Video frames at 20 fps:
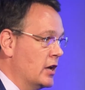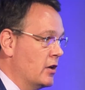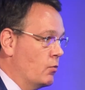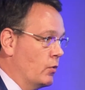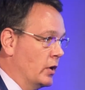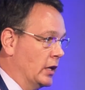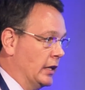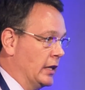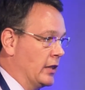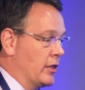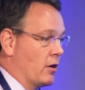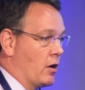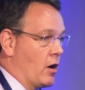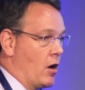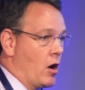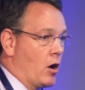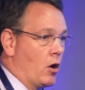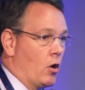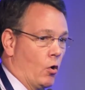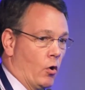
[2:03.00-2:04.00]
really there
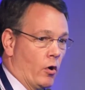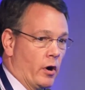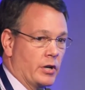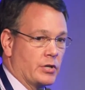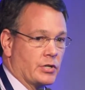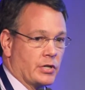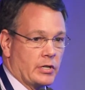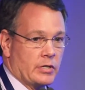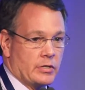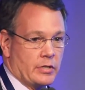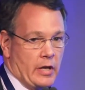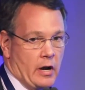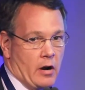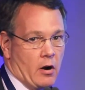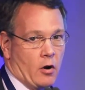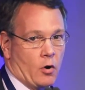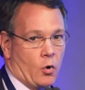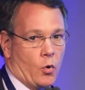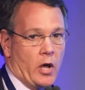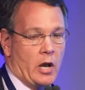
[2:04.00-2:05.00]
are origins that
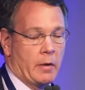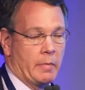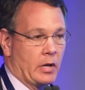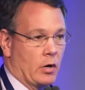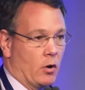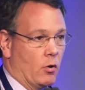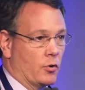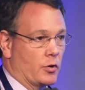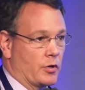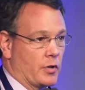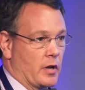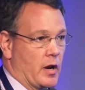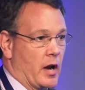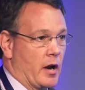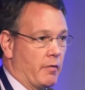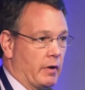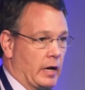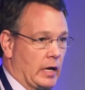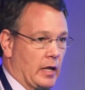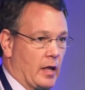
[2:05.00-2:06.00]
are quite a bit older than I
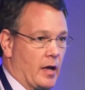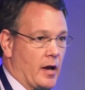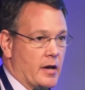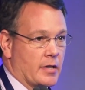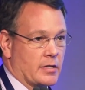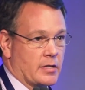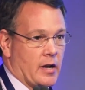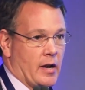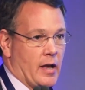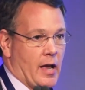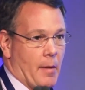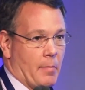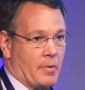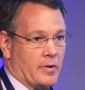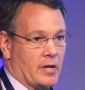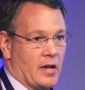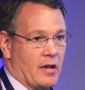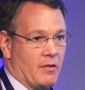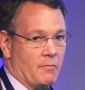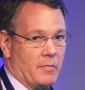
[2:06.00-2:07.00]
realized, and I
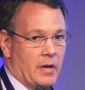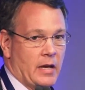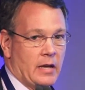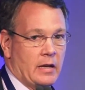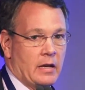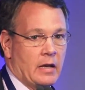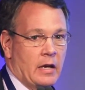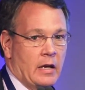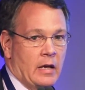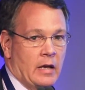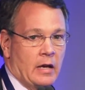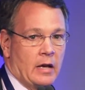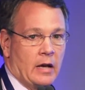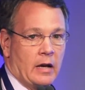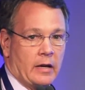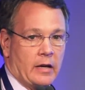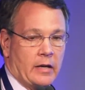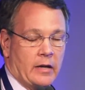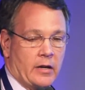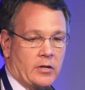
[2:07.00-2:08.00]
happen to have made
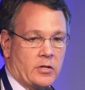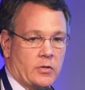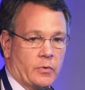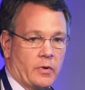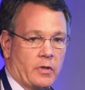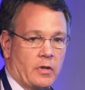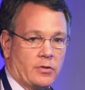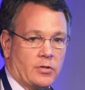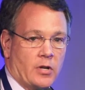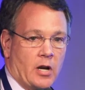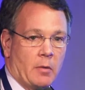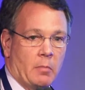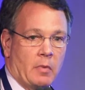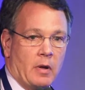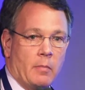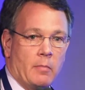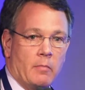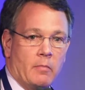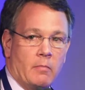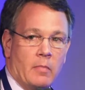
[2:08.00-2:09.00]
a connection with the
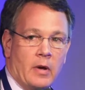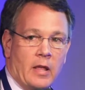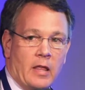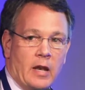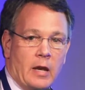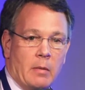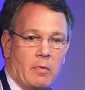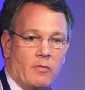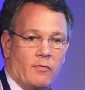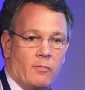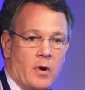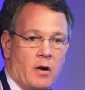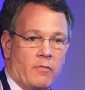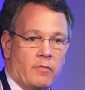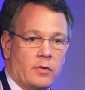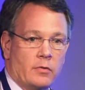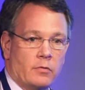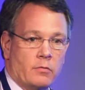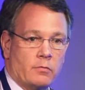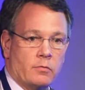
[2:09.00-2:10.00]
gentleman by the name of
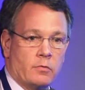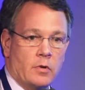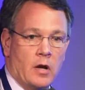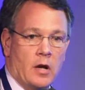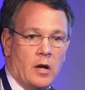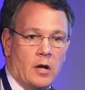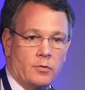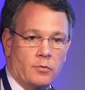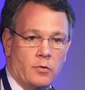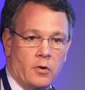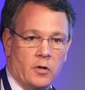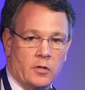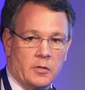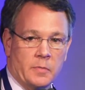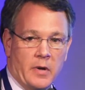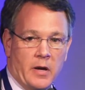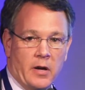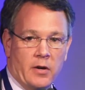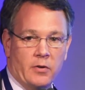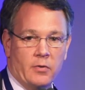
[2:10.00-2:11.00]
Marvin
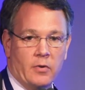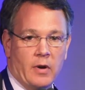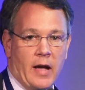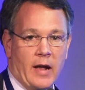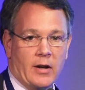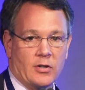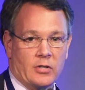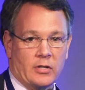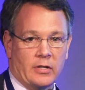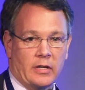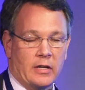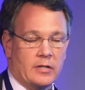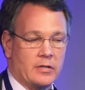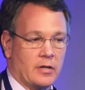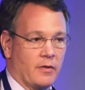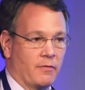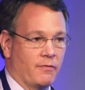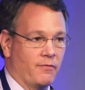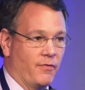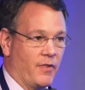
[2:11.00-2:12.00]
Drogsma, who actually is
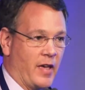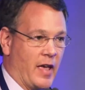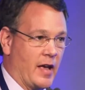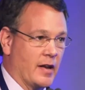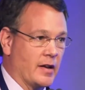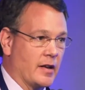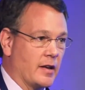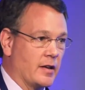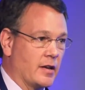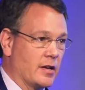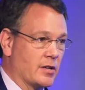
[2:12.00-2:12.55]
a fan and